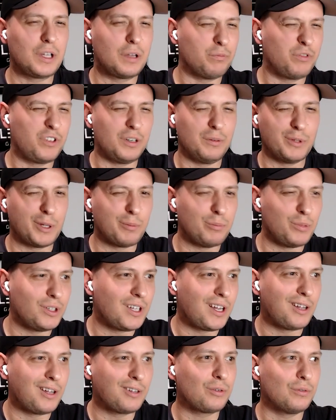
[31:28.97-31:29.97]
I'm feeling a bit
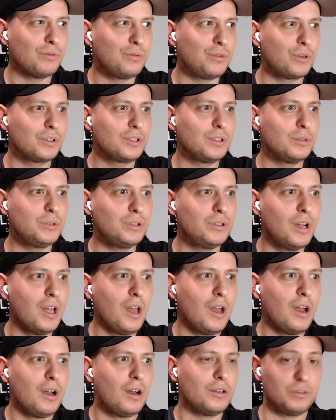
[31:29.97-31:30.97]
uncomfortable
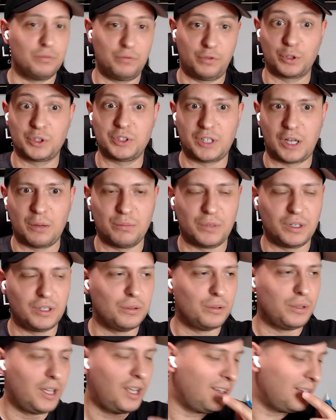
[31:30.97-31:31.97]
the first time, by
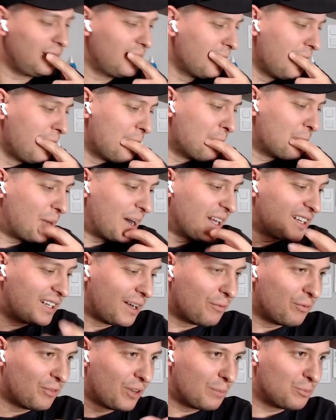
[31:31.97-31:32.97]
the way, but
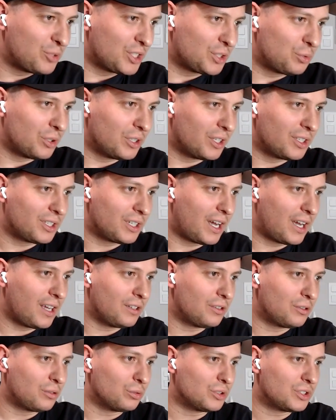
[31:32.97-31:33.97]
I'm just want to
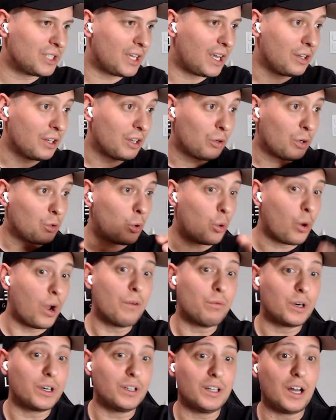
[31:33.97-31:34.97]
try to say
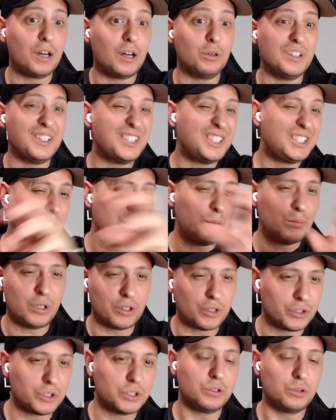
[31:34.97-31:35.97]
whoever now in
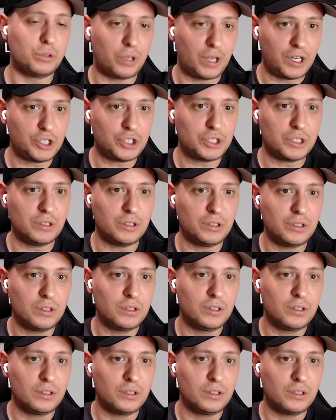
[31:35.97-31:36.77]
similar situation,